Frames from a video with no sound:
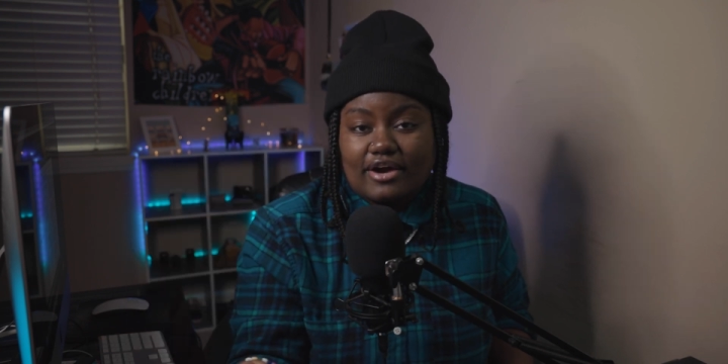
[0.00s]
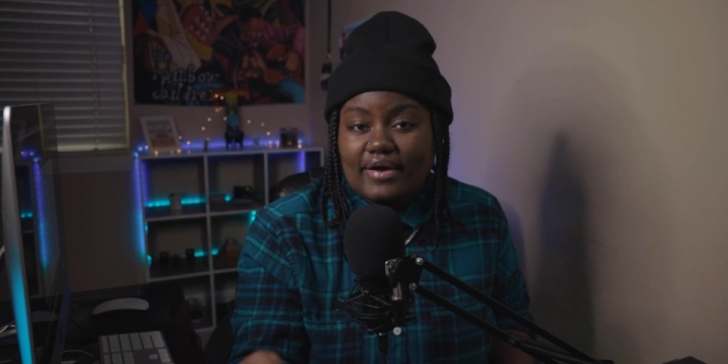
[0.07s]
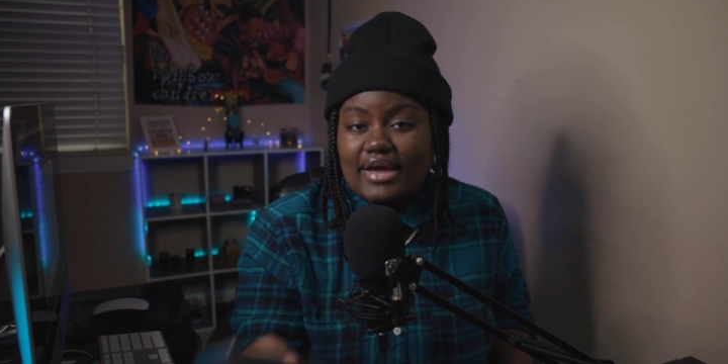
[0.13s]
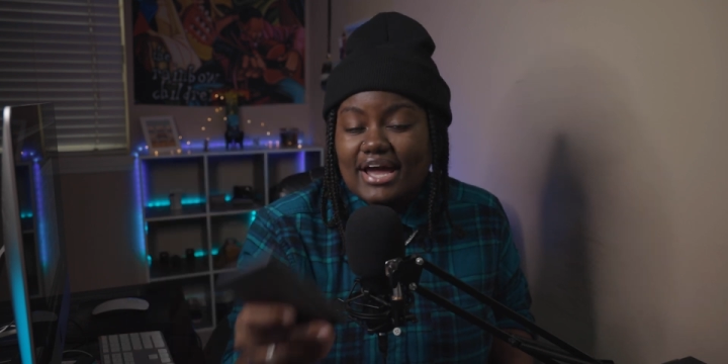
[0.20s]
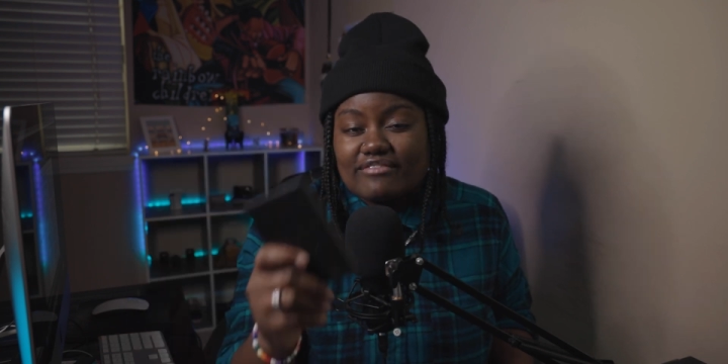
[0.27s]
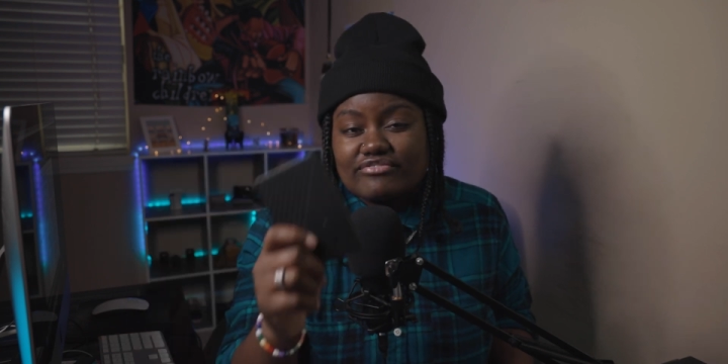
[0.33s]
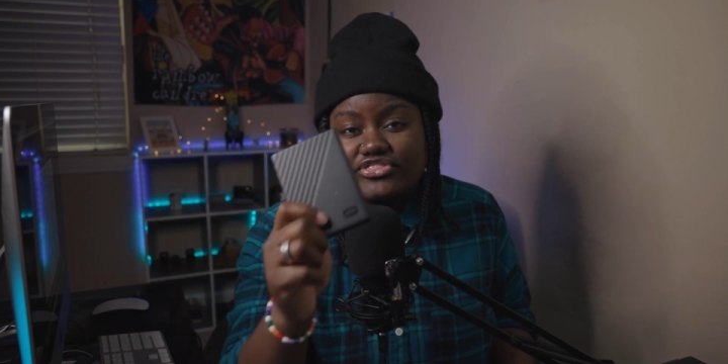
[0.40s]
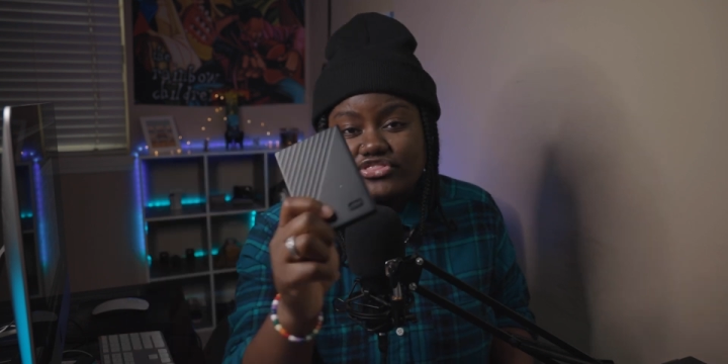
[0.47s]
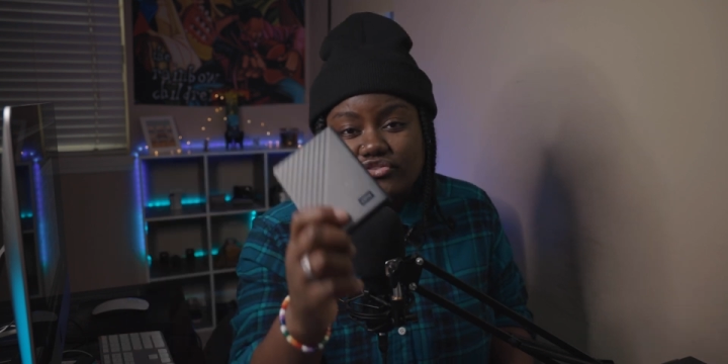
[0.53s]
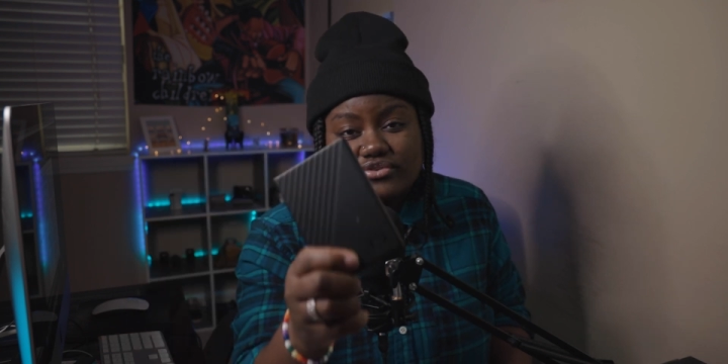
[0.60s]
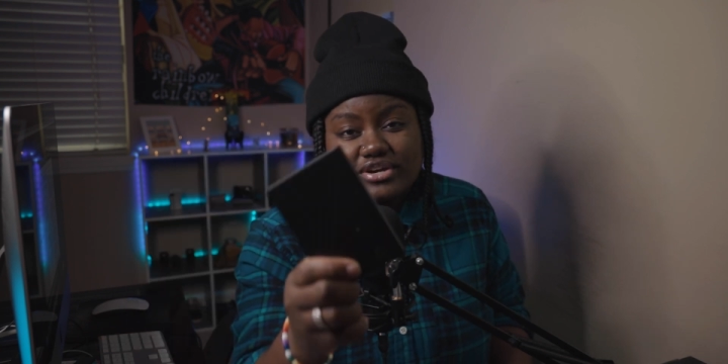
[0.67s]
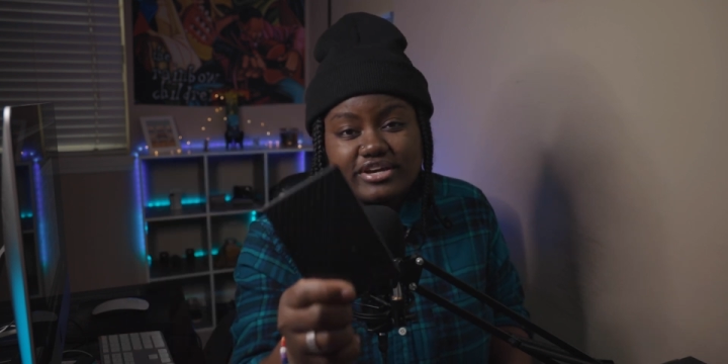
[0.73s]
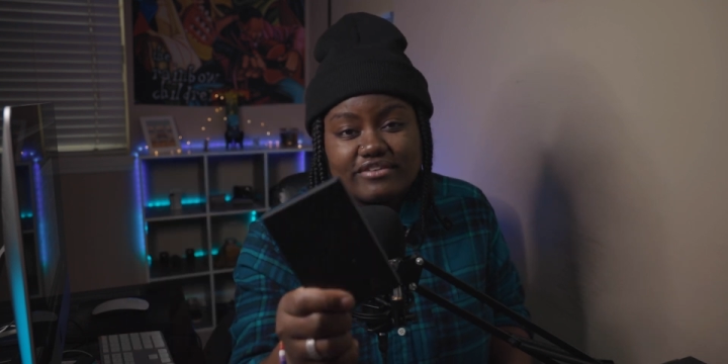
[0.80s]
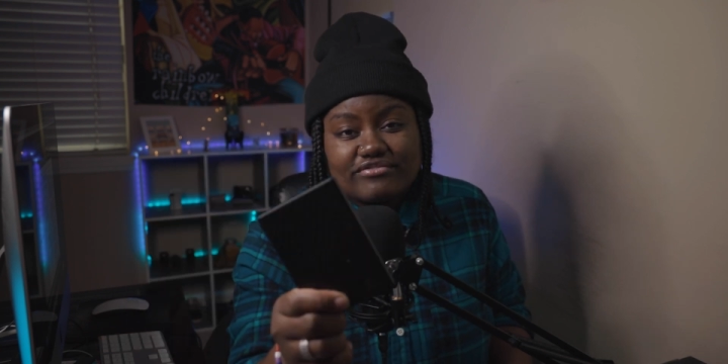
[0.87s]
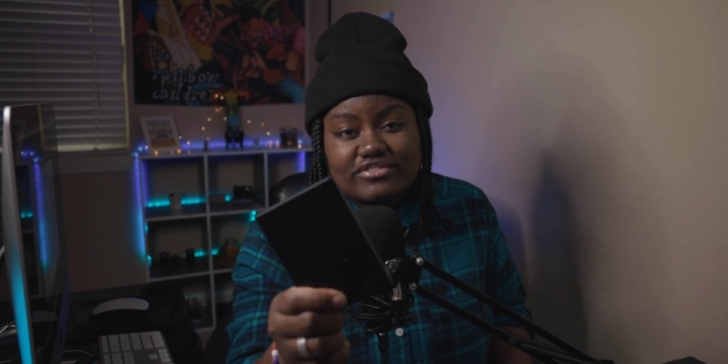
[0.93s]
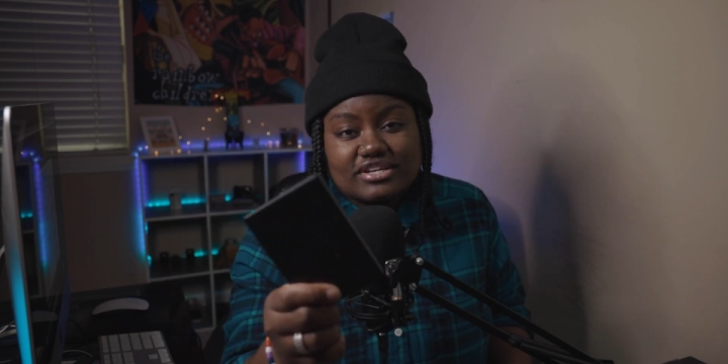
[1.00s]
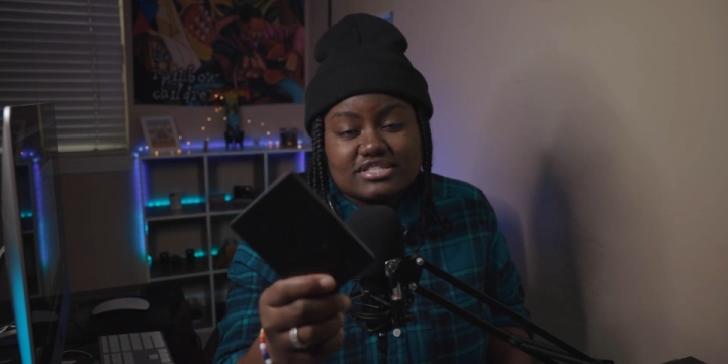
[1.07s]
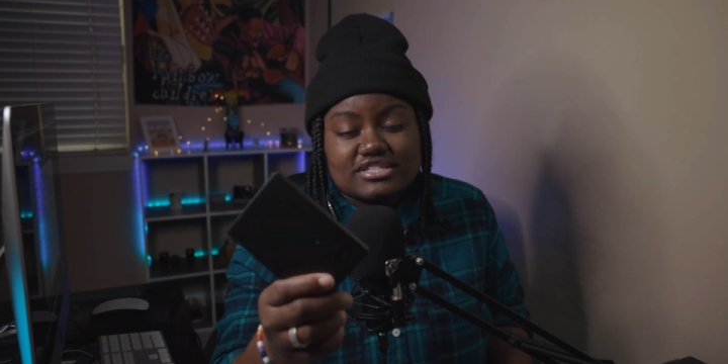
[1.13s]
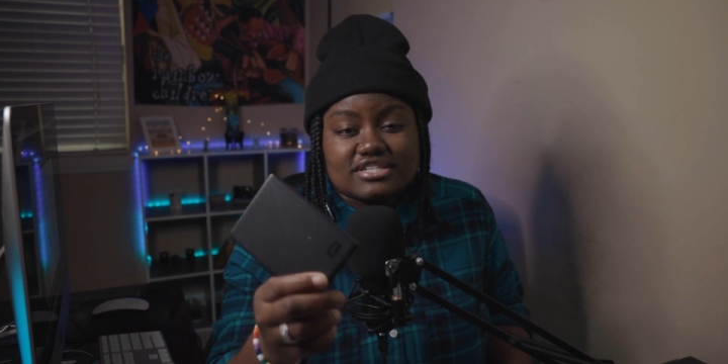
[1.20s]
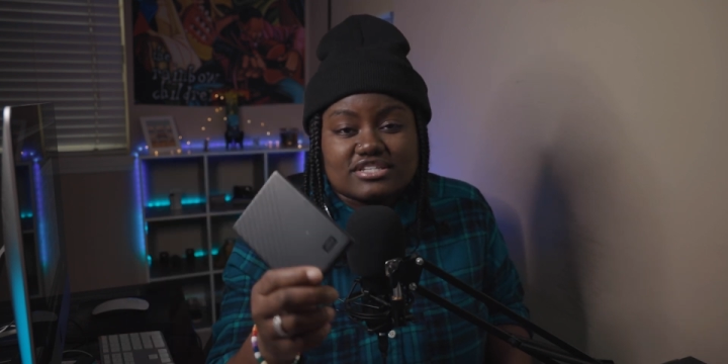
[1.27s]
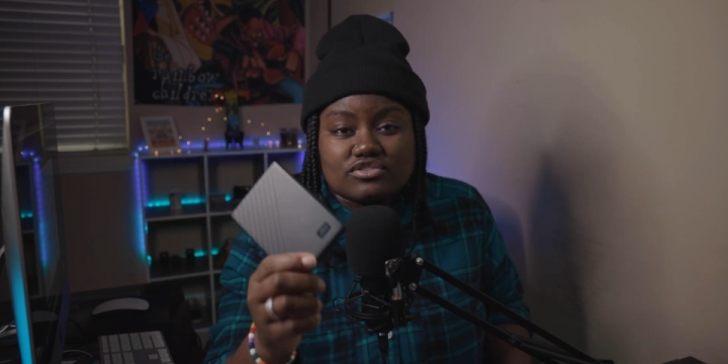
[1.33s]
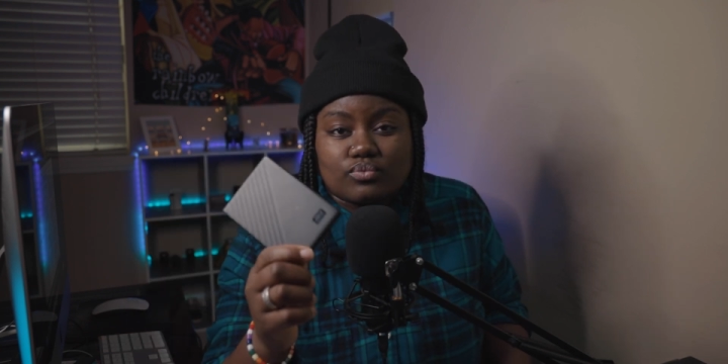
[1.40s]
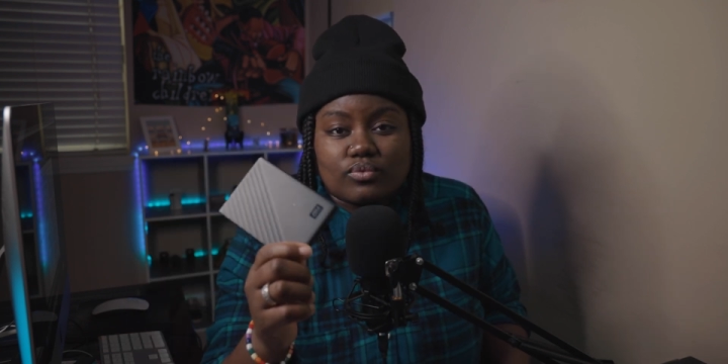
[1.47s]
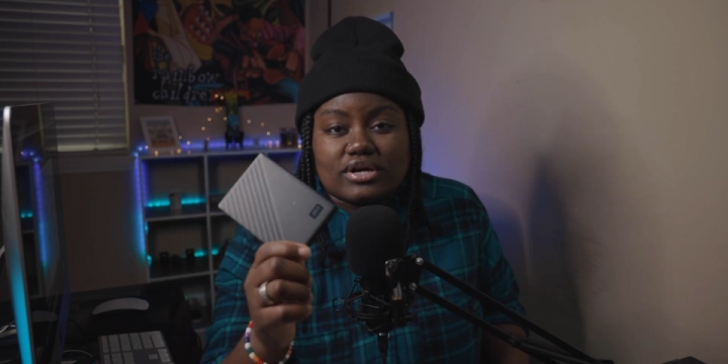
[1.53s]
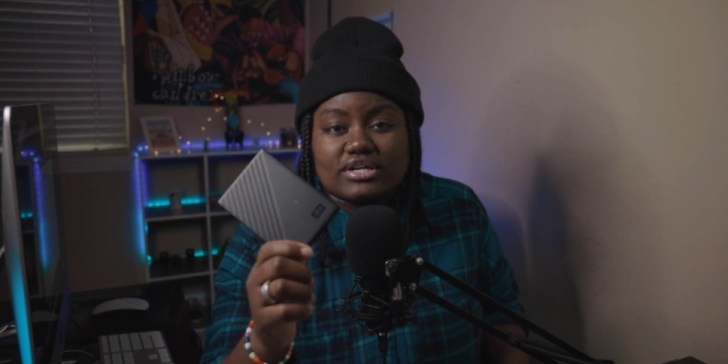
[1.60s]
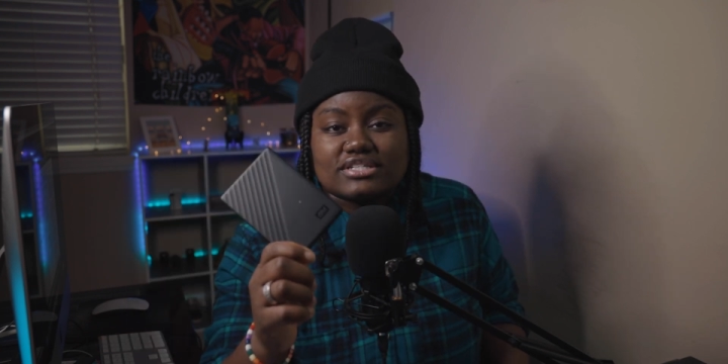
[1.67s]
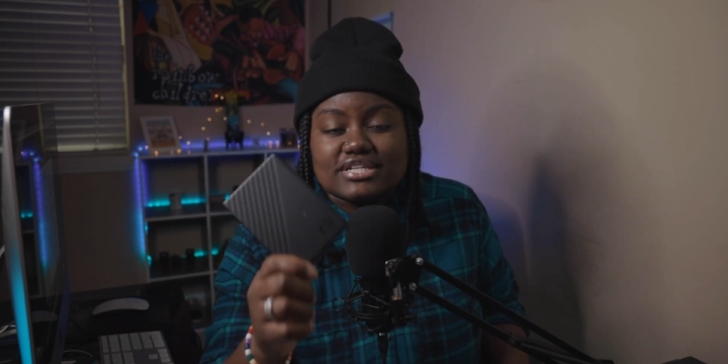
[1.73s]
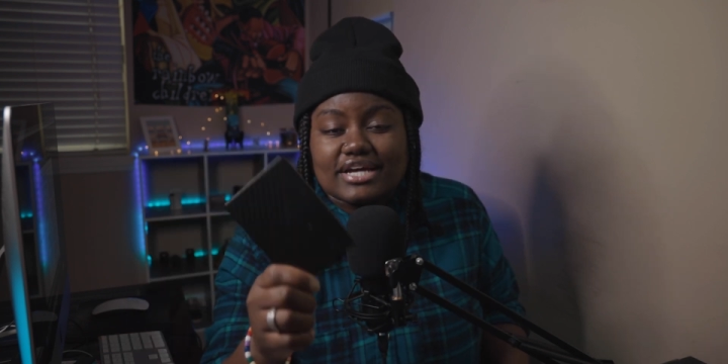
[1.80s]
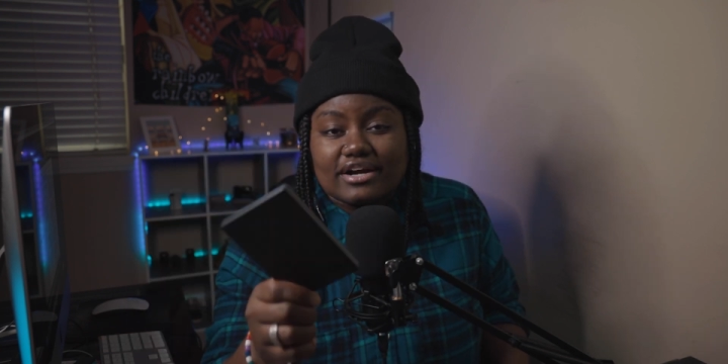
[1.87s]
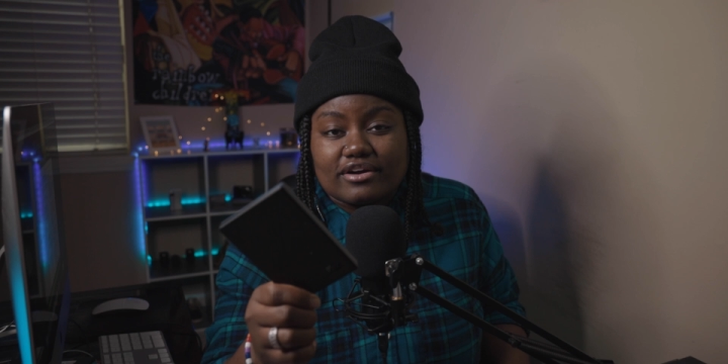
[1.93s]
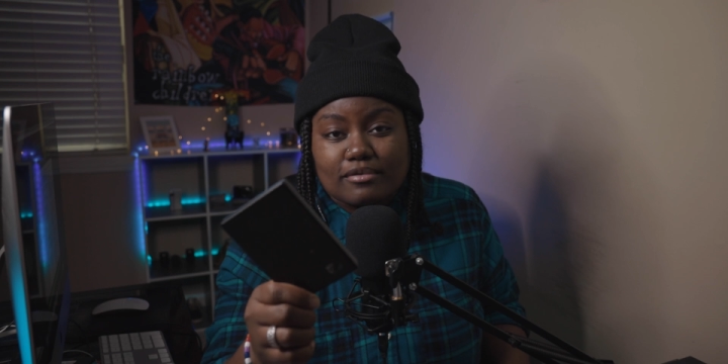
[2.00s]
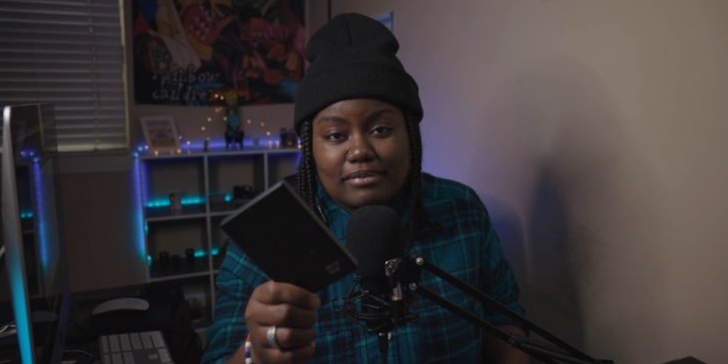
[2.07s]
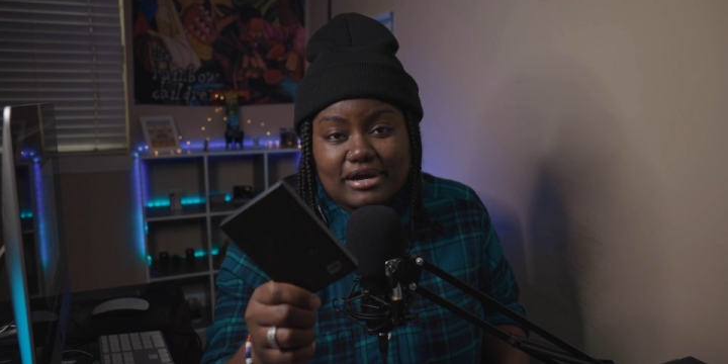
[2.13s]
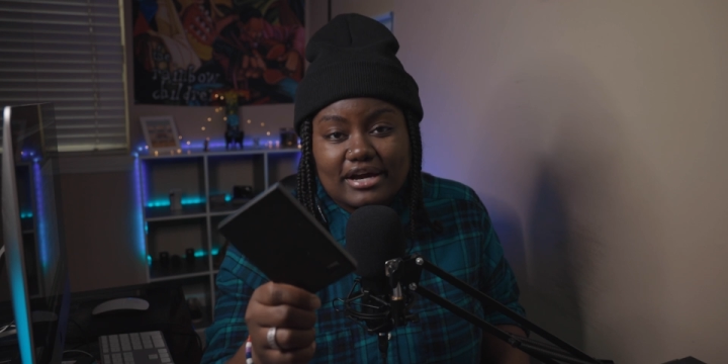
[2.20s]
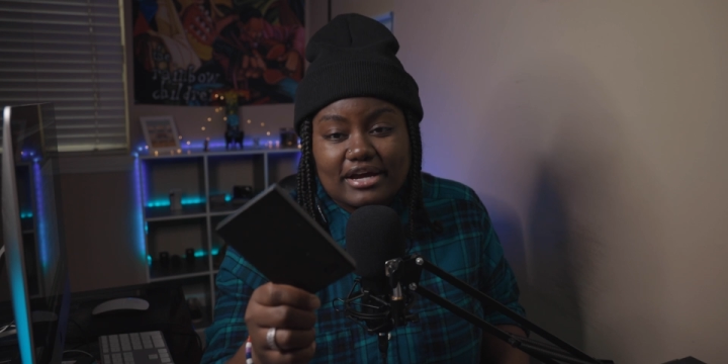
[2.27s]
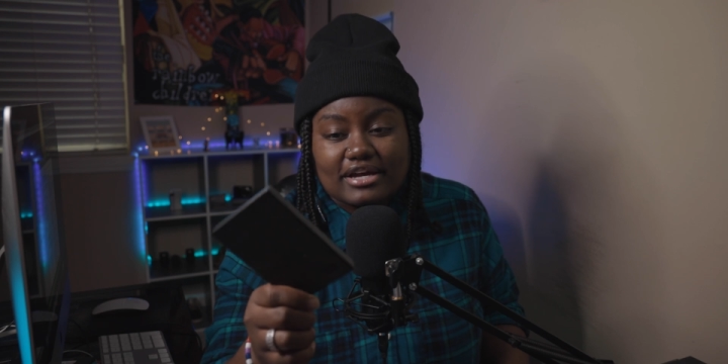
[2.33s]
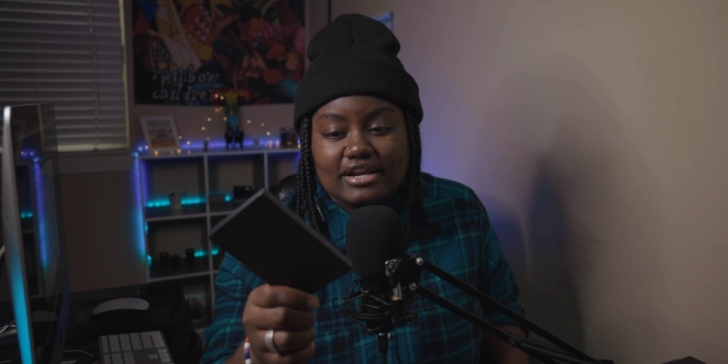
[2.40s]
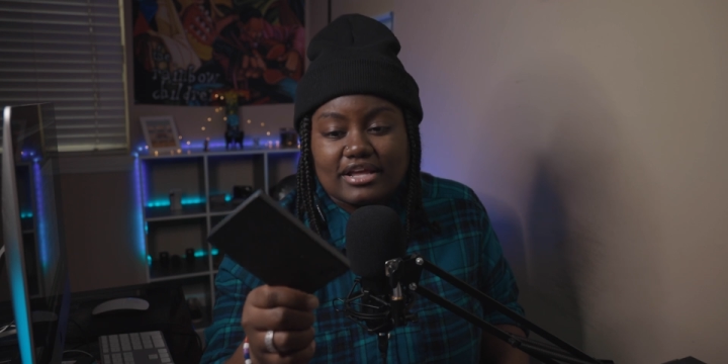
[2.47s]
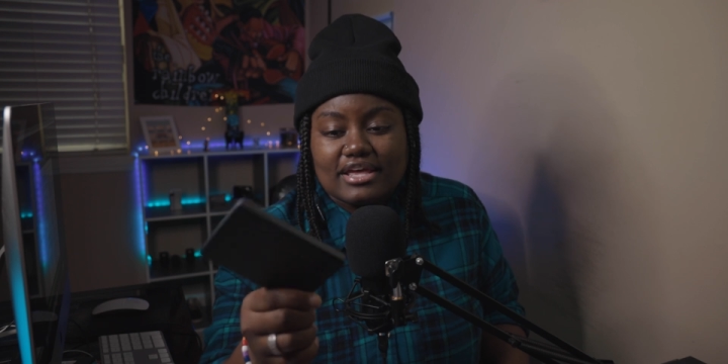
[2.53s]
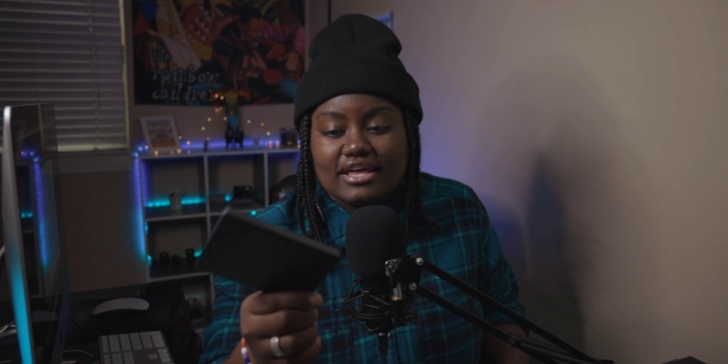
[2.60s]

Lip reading: I have 3 of these. This is 1 terabyte,